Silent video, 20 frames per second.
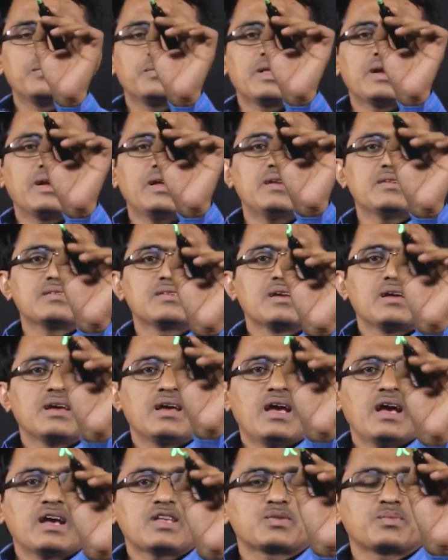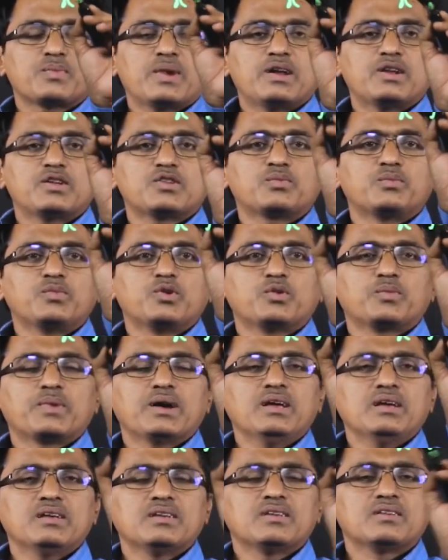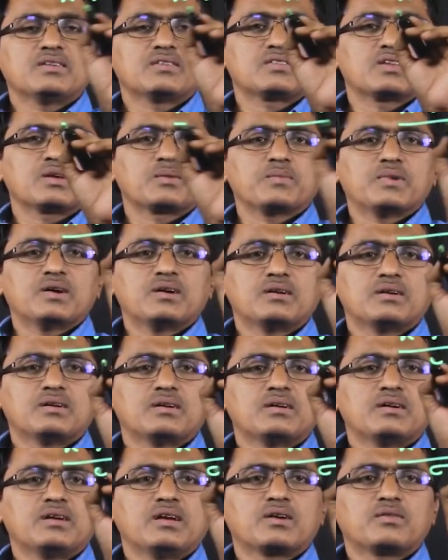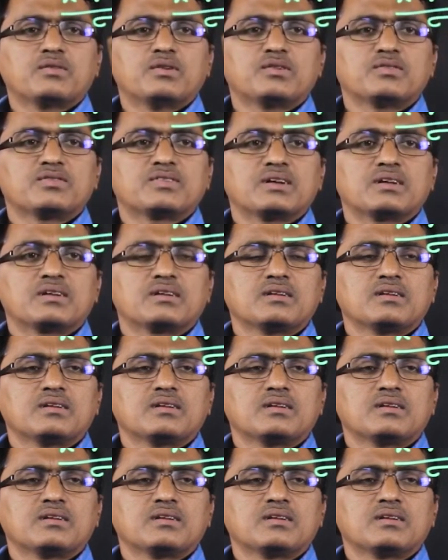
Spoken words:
that is x minus mu by sigma equal to z.